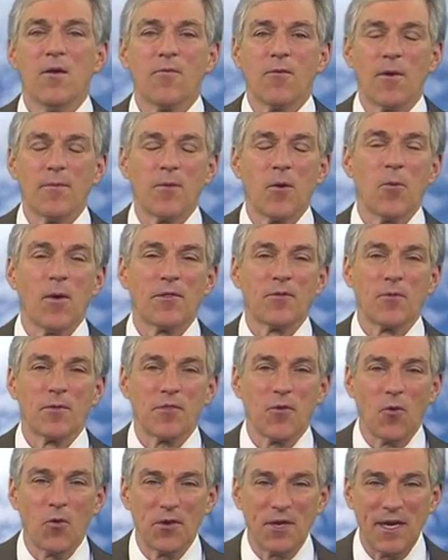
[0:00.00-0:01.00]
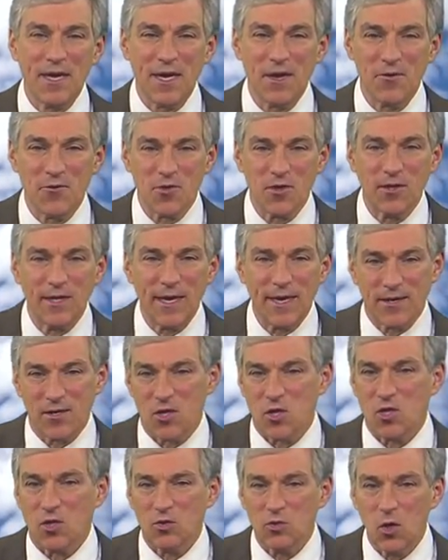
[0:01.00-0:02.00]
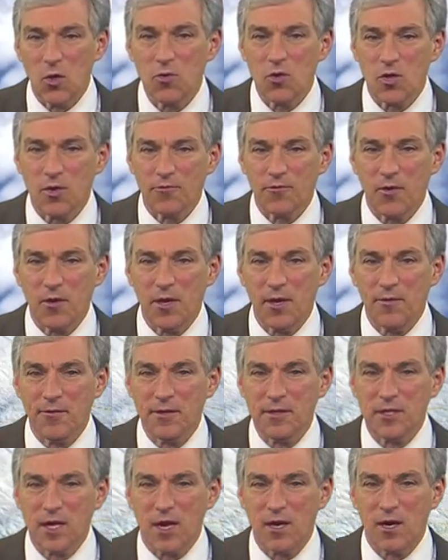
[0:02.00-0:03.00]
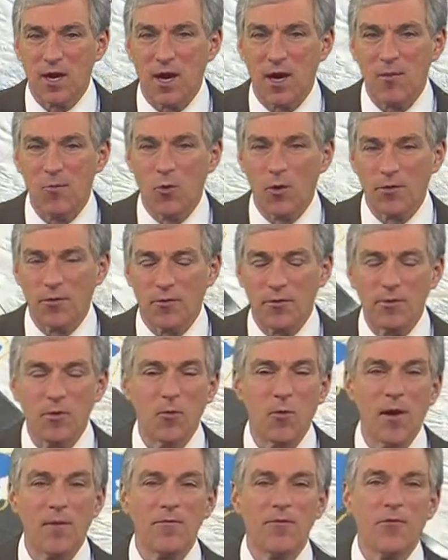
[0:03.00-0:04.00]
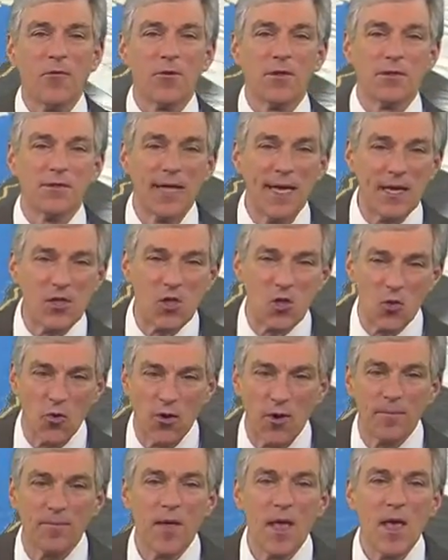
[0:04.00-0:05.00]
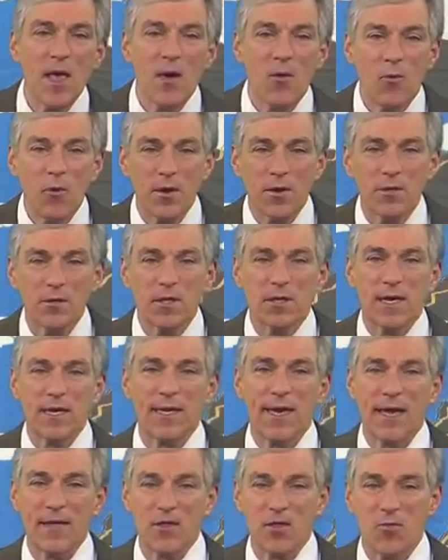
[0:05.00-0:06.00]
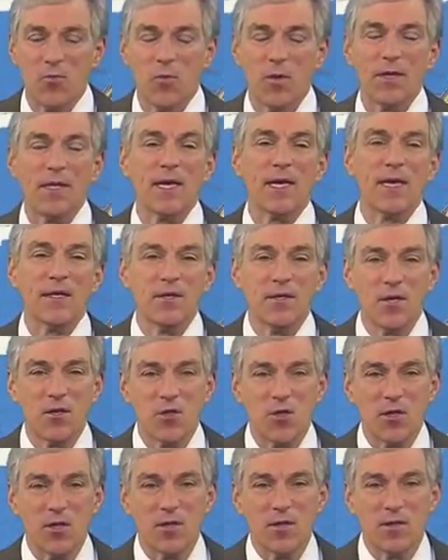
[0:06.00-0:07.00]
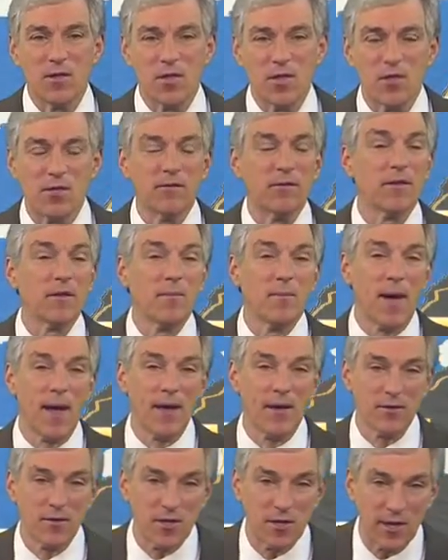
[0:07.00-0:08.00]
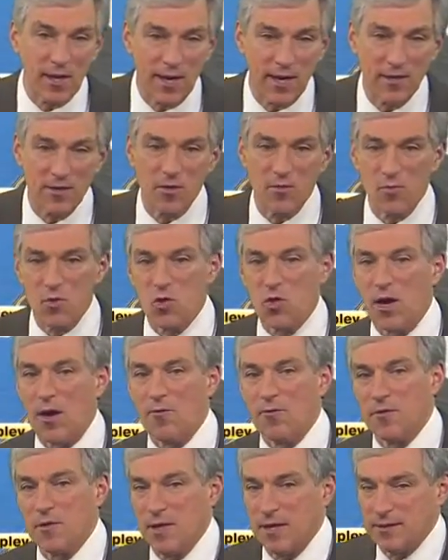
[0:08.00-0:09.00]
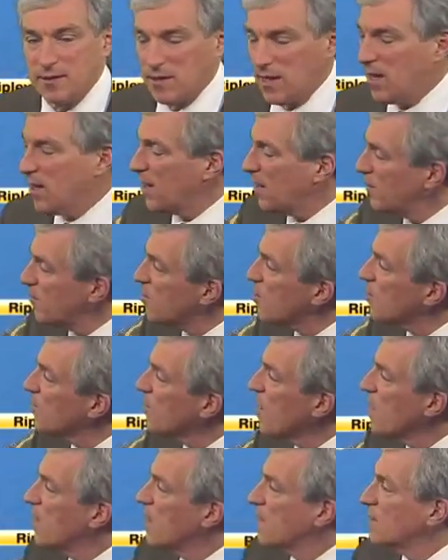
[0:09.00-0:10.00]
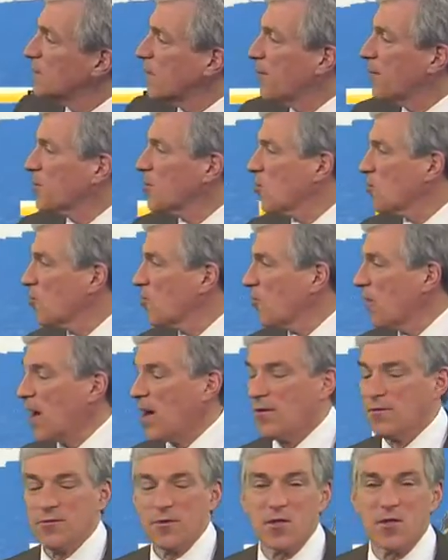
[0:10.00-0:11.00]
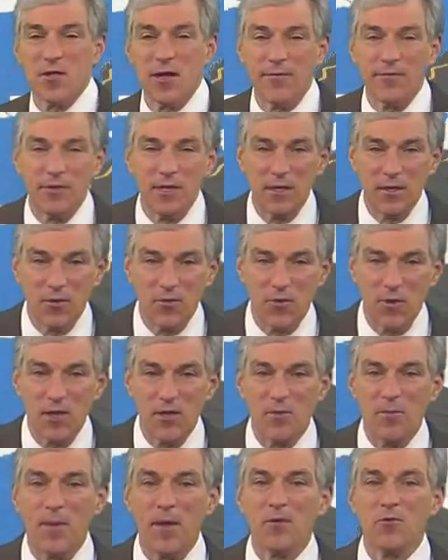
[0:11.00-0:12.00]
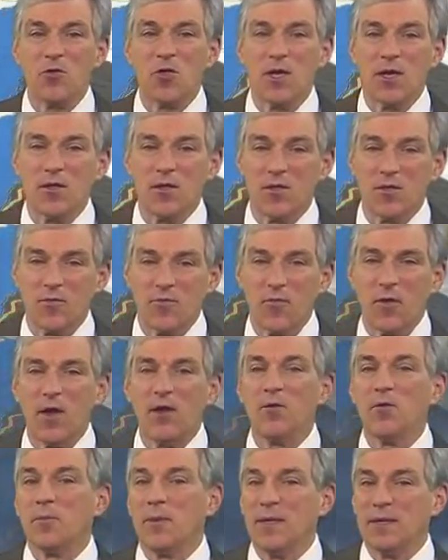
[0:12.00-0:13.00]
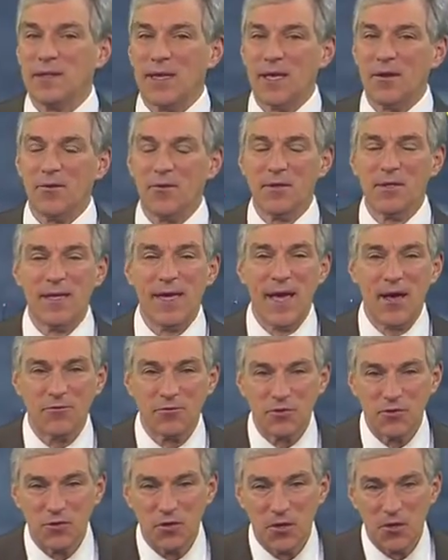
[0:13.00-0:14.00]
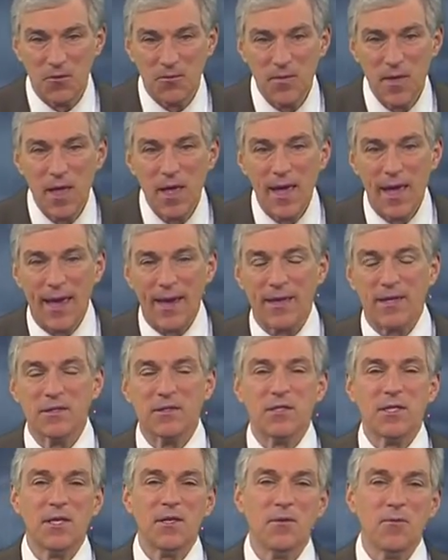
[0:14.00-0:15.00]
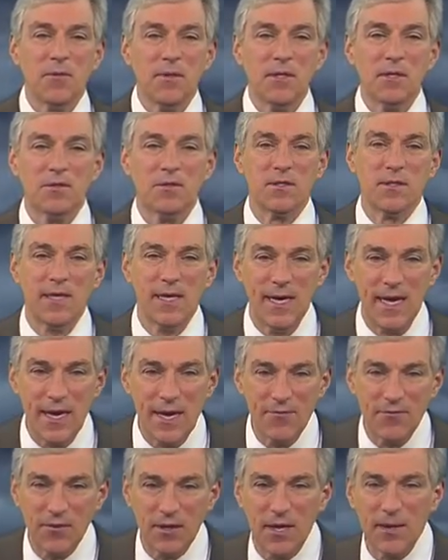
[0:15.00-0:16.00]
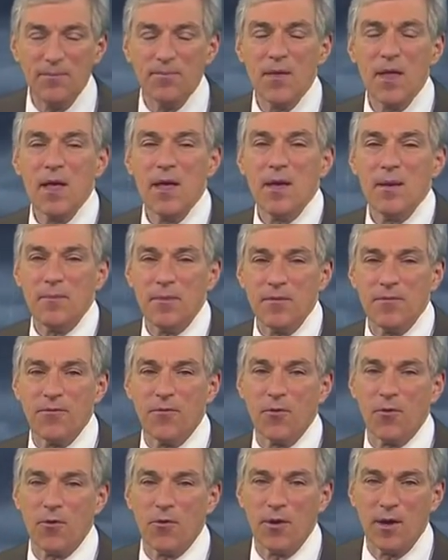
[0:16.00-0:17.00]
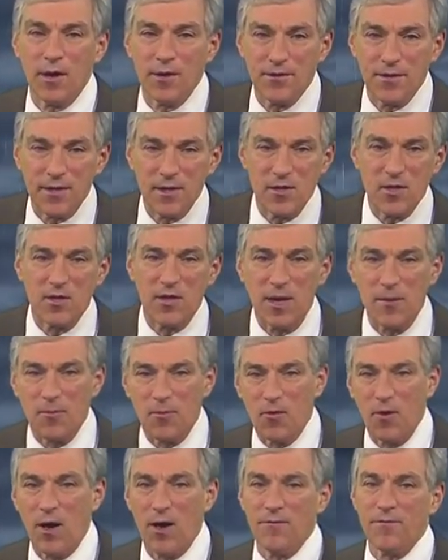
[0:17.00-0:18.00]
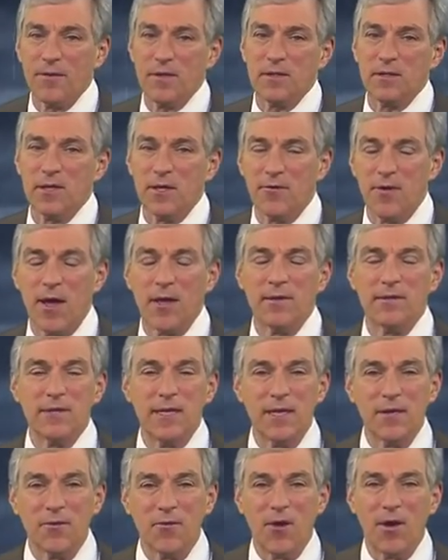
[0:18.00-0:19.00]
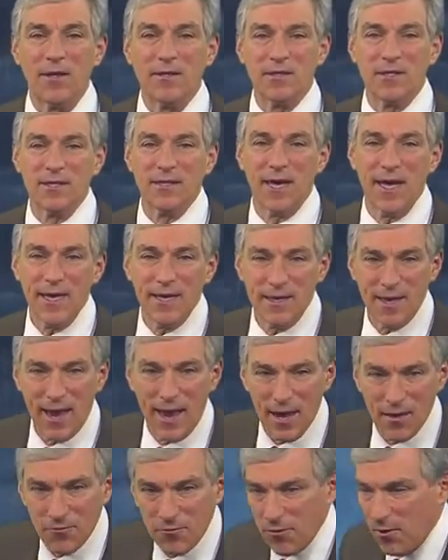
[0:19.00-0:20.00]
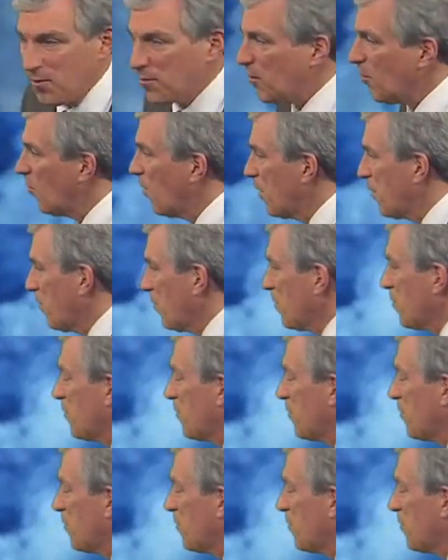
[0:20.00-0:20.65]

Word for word: From your Weather Authority, here's the exclusive Erie.com weather on the web for the lakeshore. We're looking at some windy conditions, still on the mild side, some showers at times. Temperatures around 70 degrees. Better chances of rain will be later in the afternoon and continuing into the evening before uh, things taper off and clear out later on tonight. And from your Weather